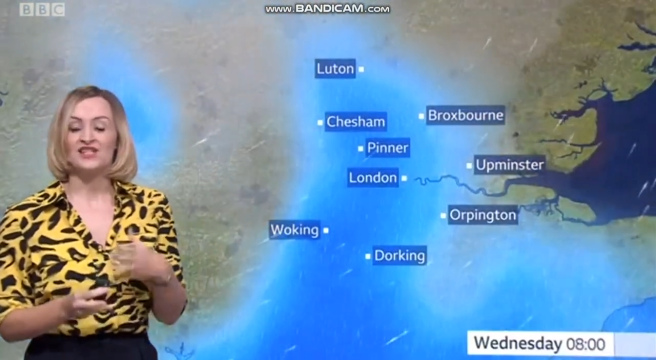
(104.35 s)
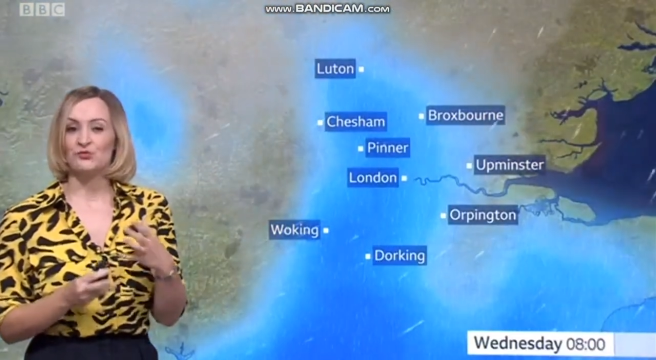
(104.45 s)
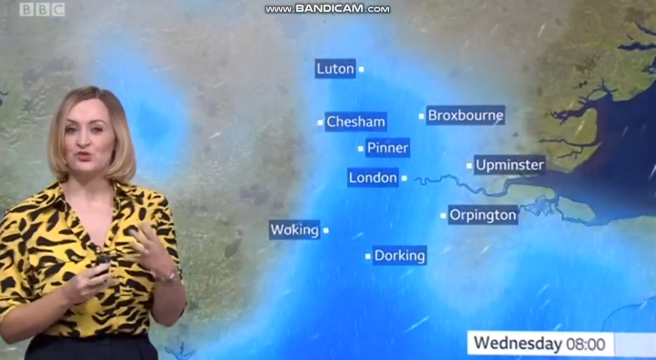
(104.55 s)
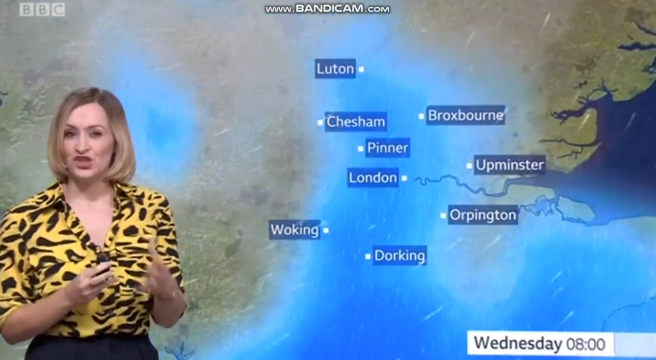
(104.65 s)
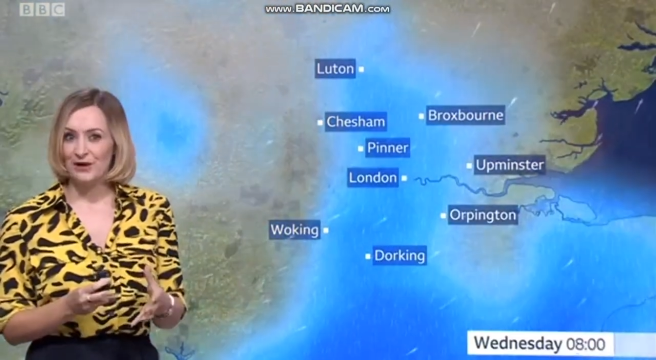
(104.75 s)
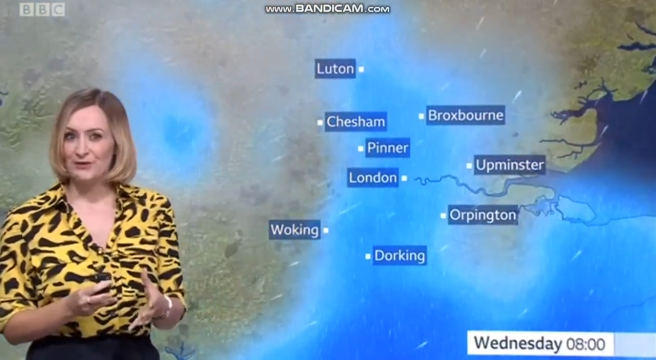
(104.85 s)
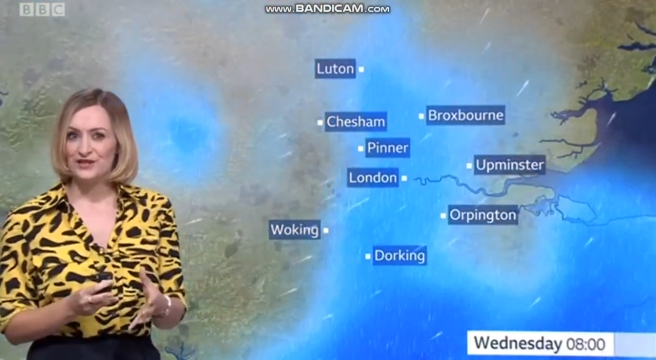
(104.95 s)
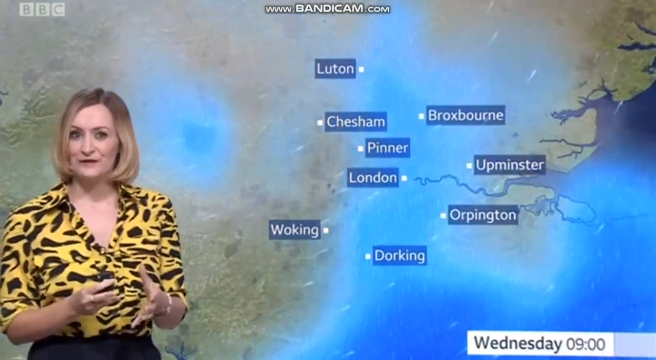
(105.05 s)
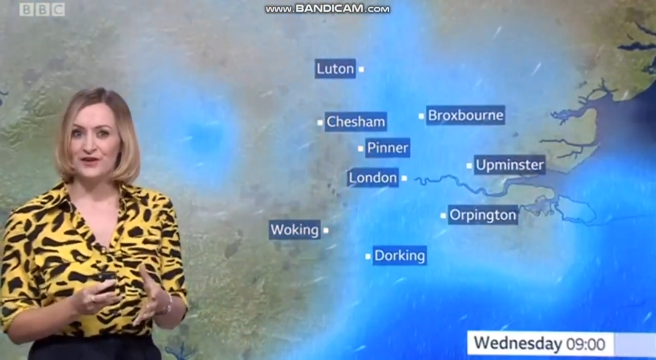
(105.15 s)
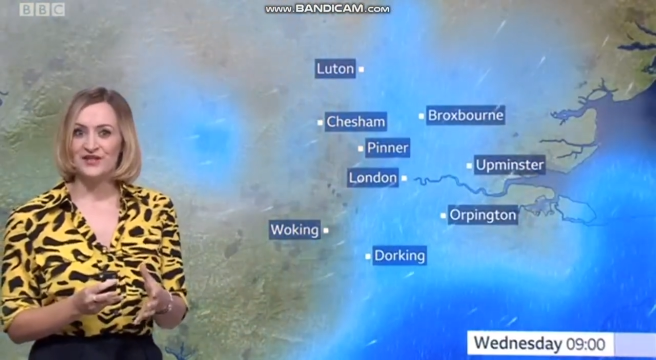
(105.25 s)
Some
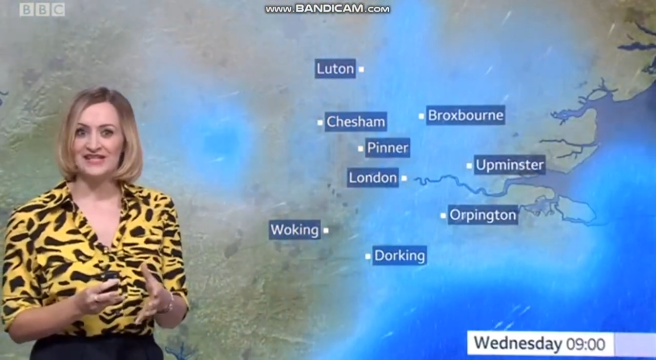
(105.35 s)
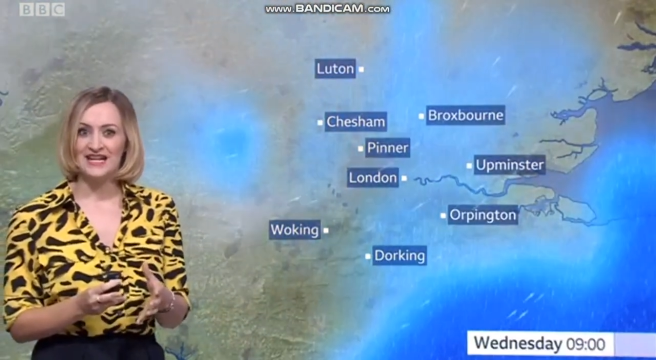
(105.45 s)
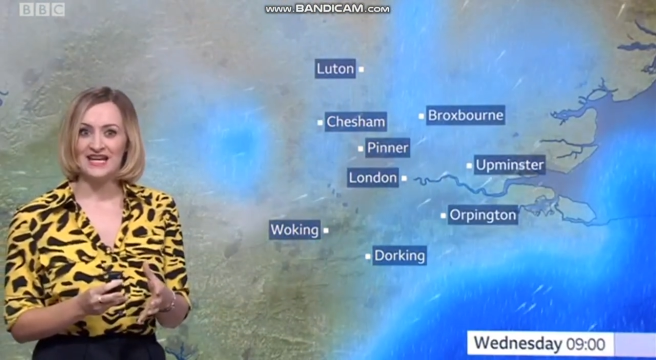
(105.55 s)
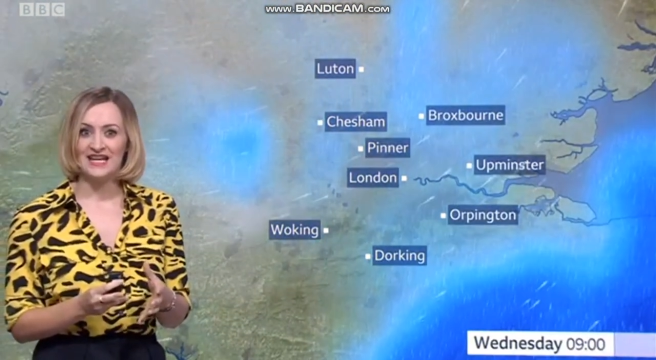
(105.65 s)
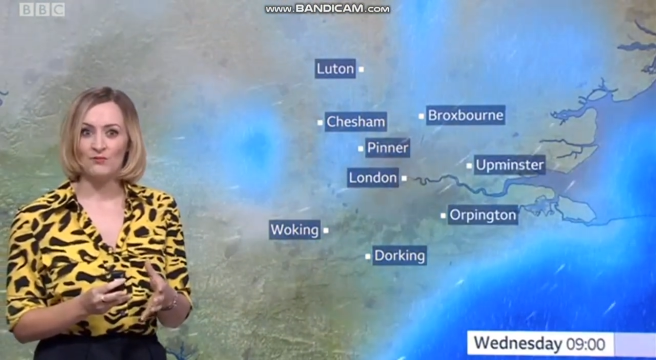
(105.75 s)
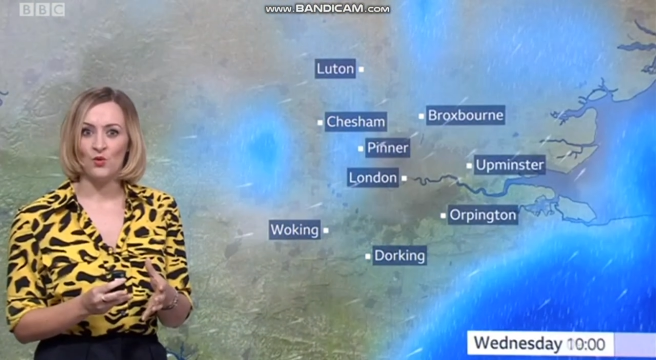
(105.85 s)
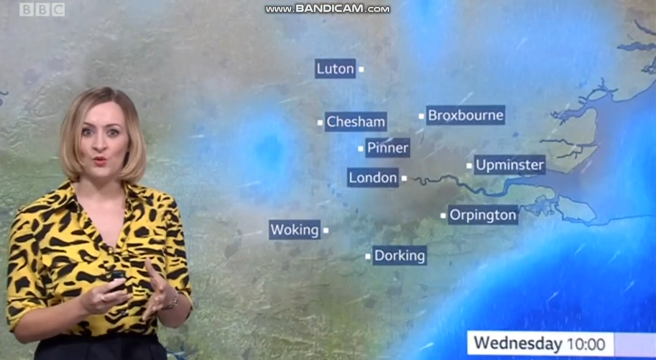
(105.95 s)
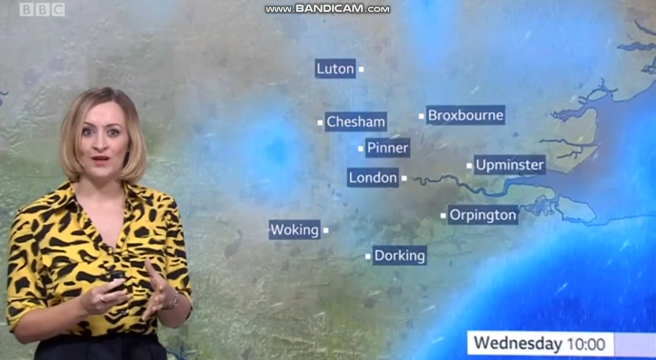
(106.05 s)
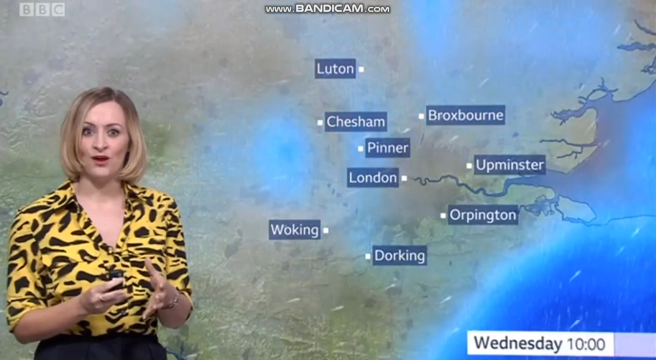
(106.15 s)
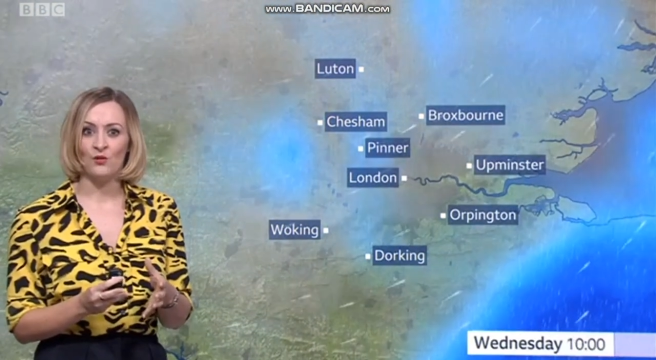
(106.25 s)
showers first thing in the
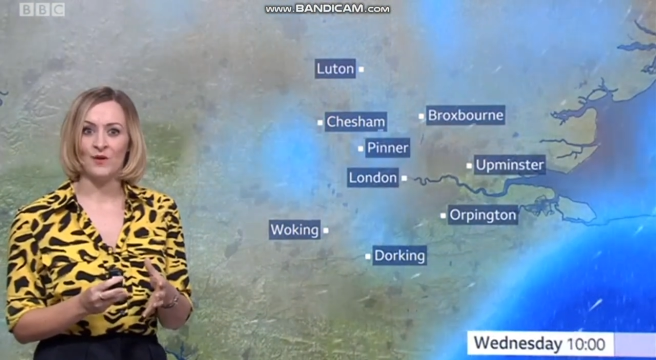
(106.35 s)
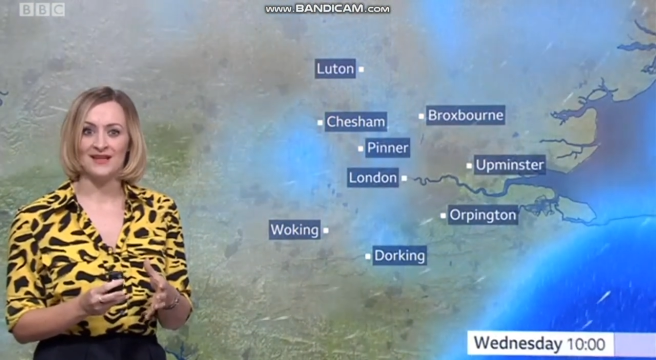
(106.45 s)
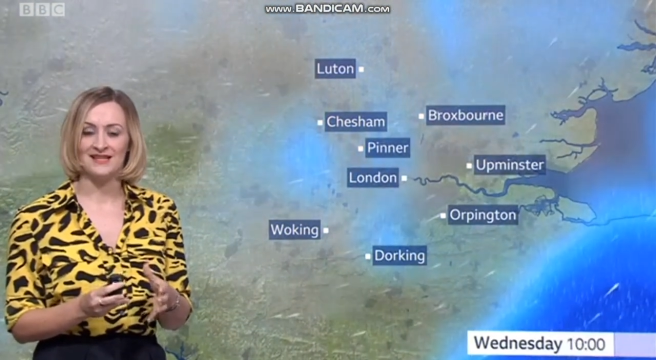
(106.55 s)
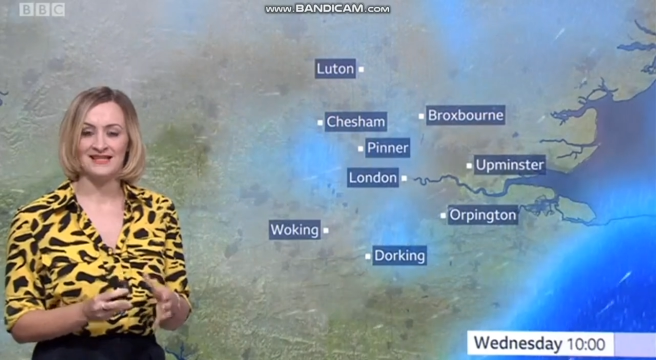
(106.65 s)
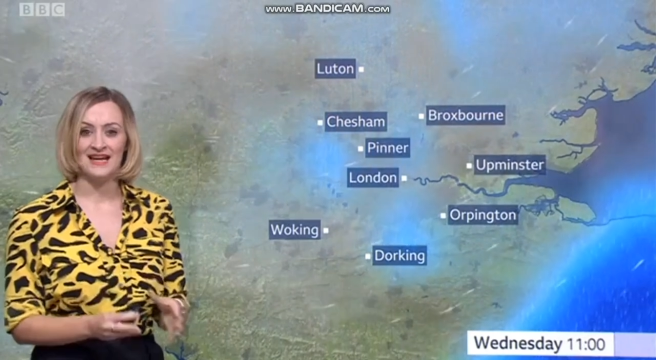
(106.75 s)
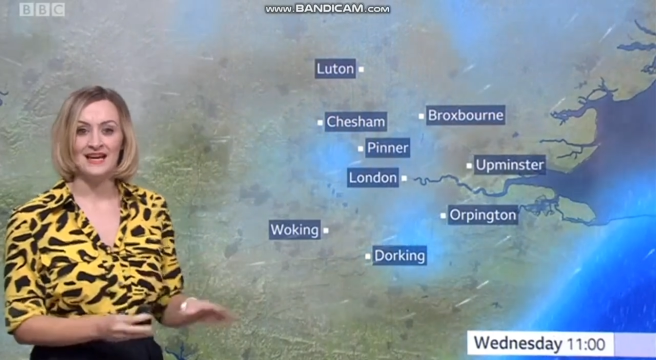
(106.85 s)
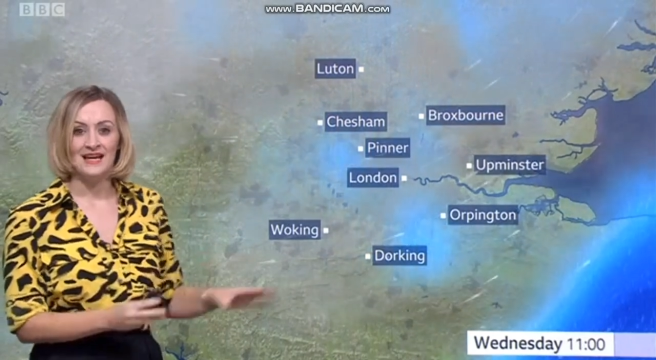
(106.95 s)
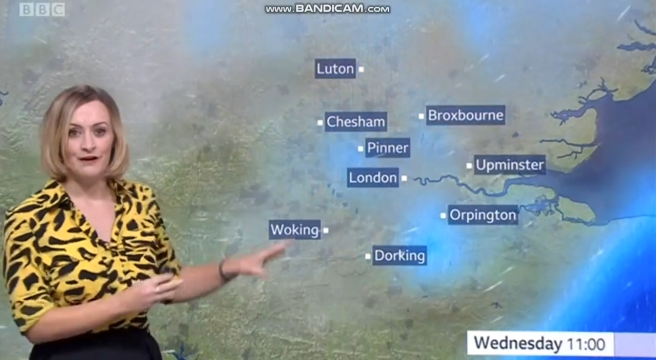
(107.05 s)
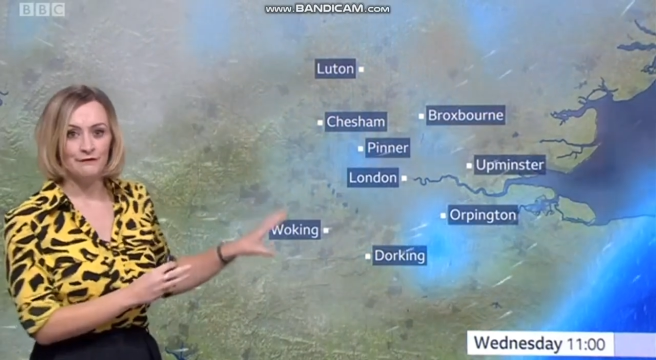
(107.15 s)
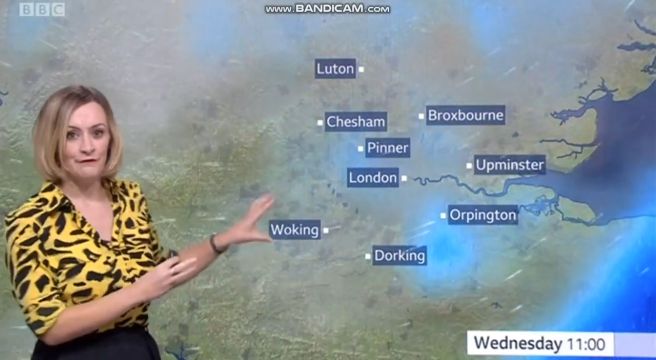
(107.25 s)
morning on Wednesday,
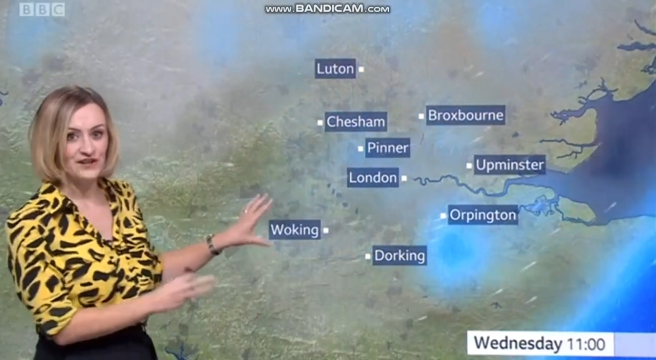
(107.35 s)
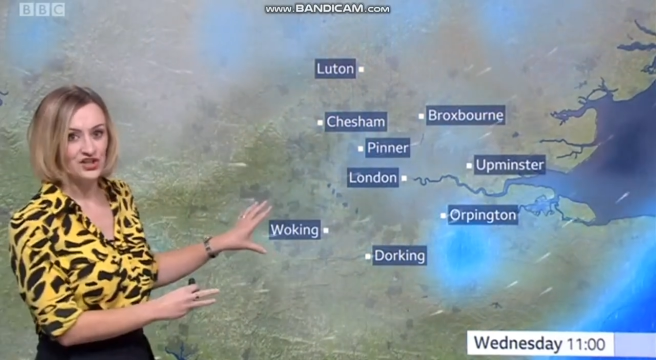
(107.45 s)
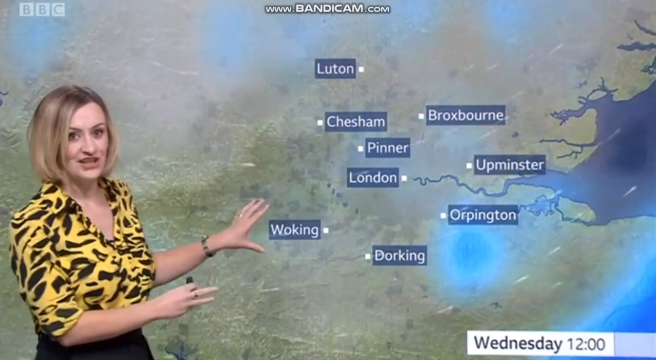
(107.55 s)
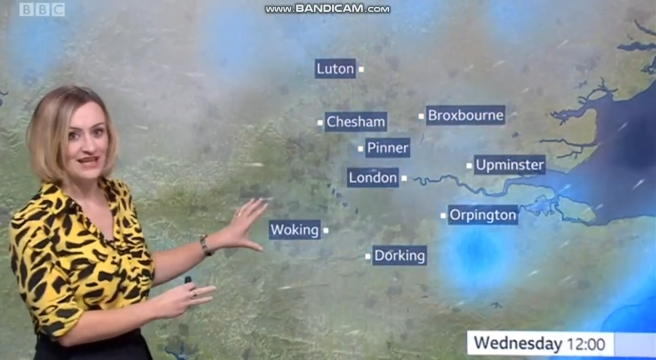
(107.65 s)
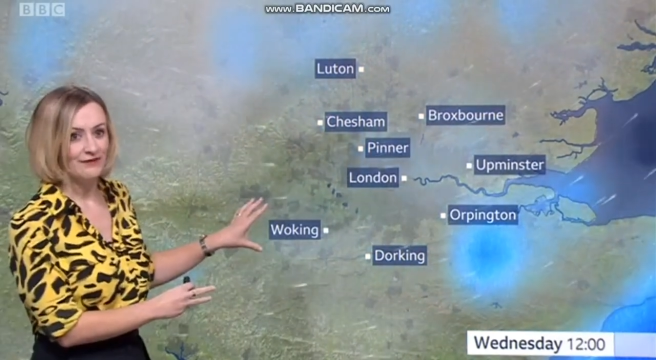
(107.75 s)
eventually